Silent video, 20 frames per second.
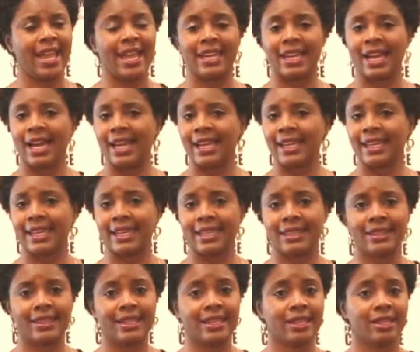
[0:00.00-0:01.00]
And I
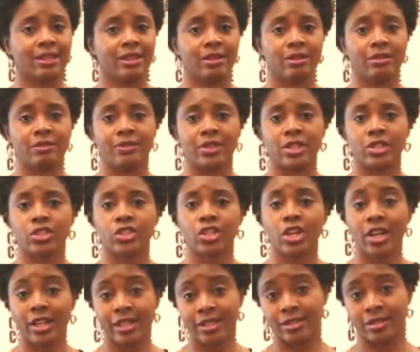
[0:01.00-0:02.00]
can think of
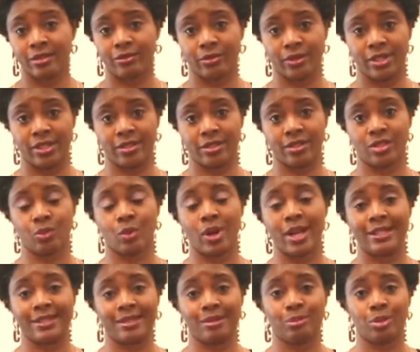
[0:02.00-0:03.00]
tons of reasons
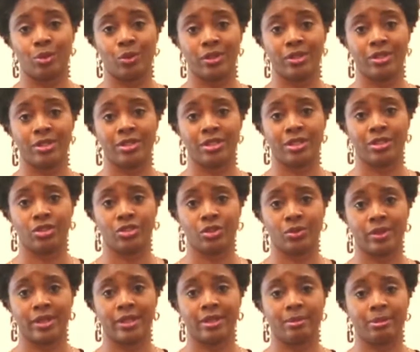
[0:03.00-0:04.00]
why it's important to
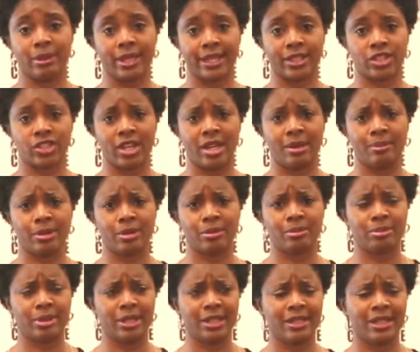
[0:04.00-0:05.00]
join the Black Chamber,
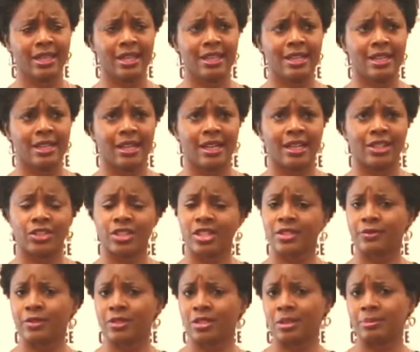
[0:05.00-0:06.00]
but uh,
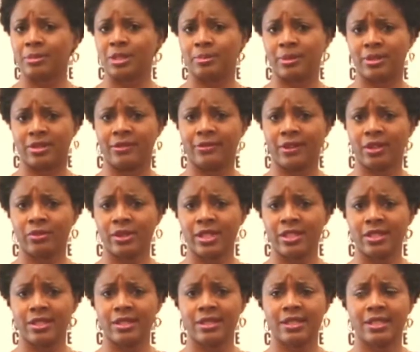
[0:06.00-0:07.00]
just for some specific
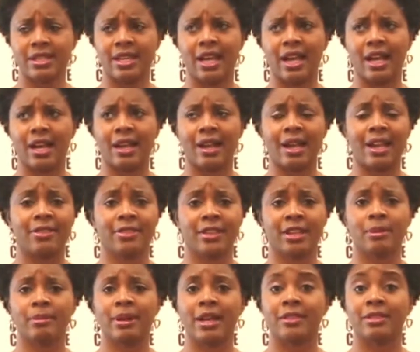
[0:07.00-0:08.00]
reasons, uh, I
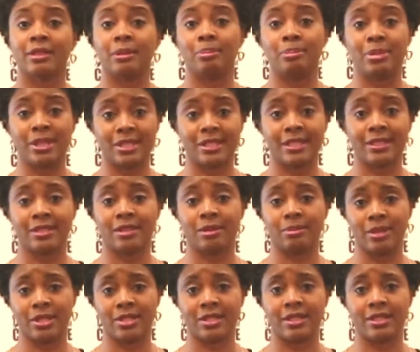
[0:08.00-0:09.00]
think about the business
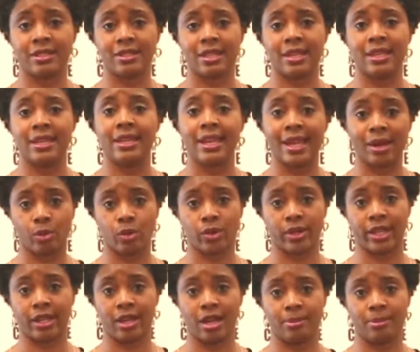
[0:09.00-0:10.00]
to business networking